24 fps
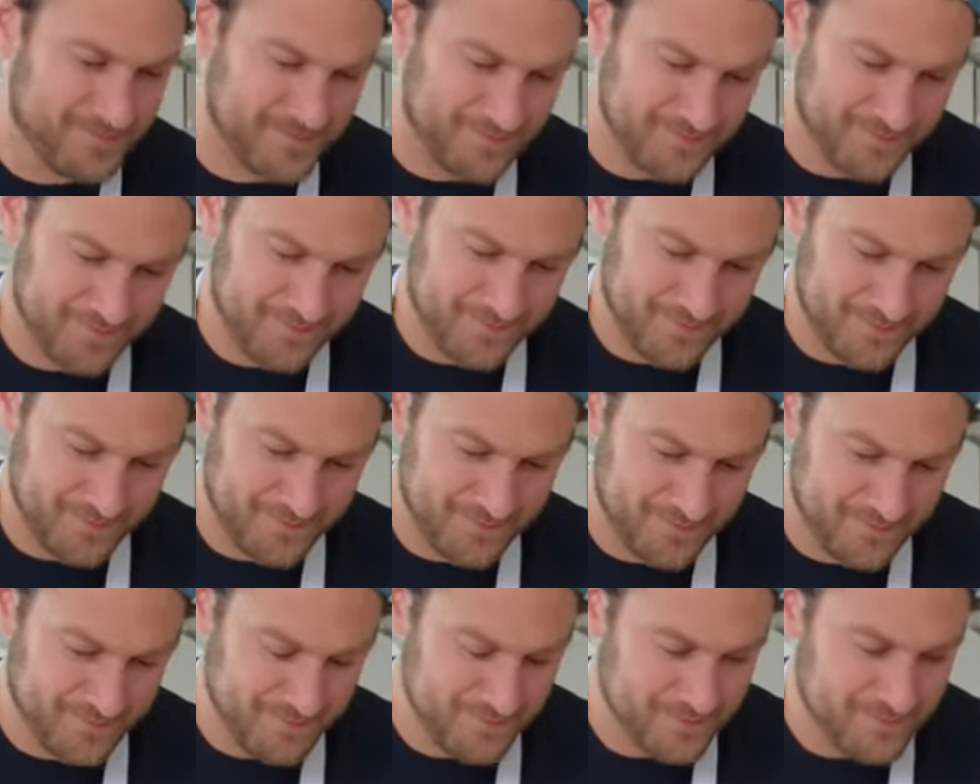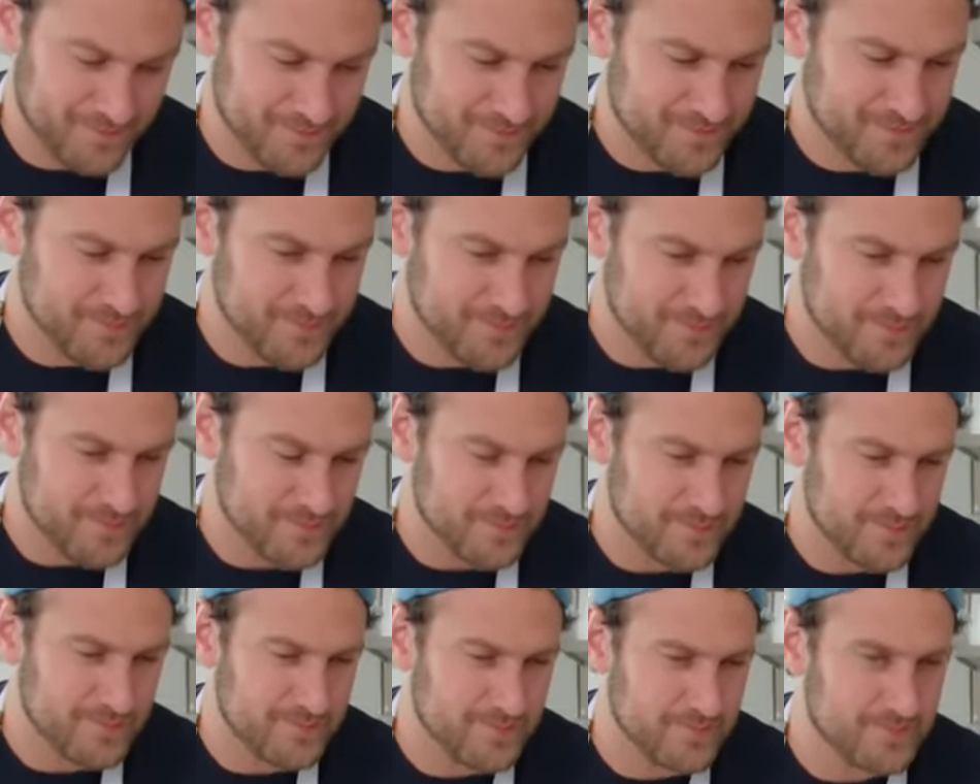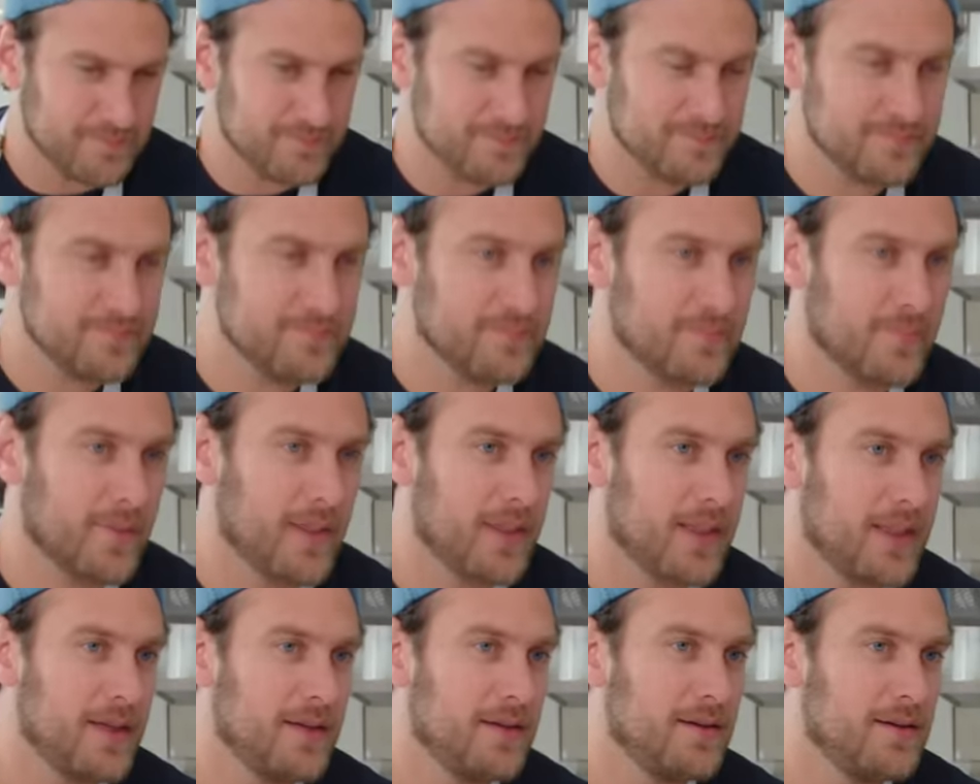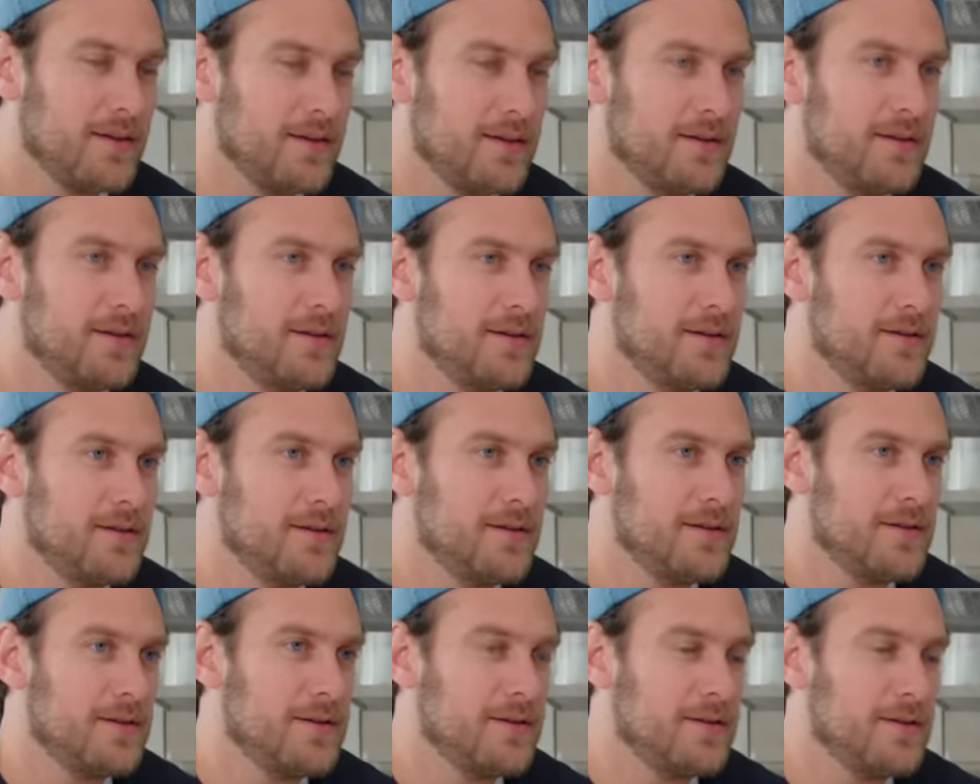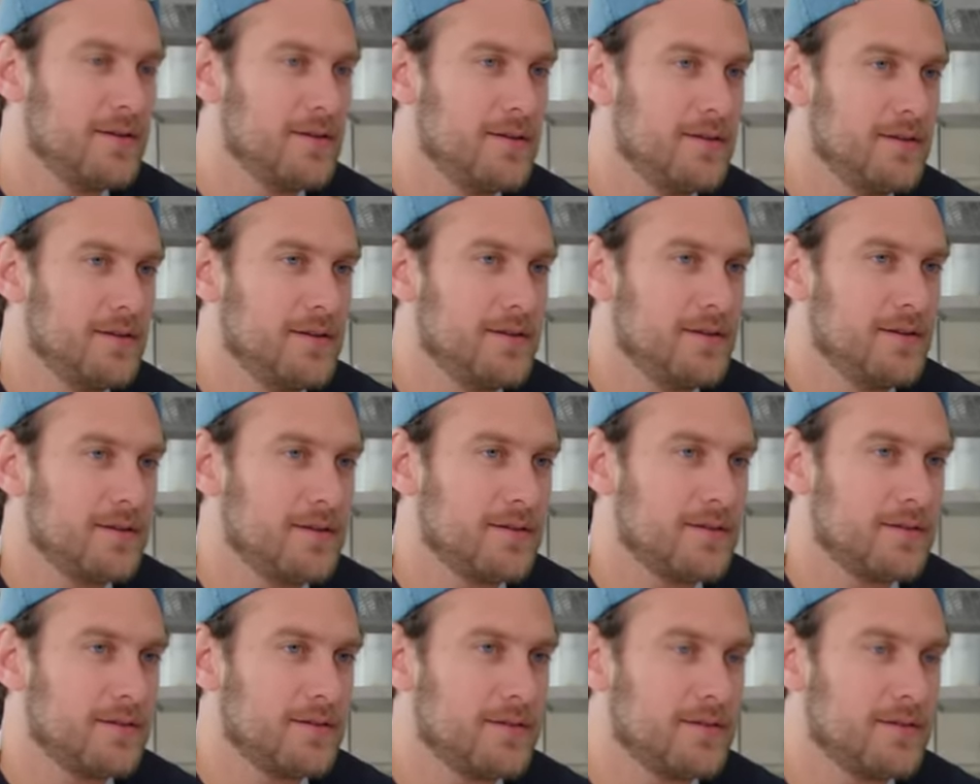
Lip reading: The person shown says nothing.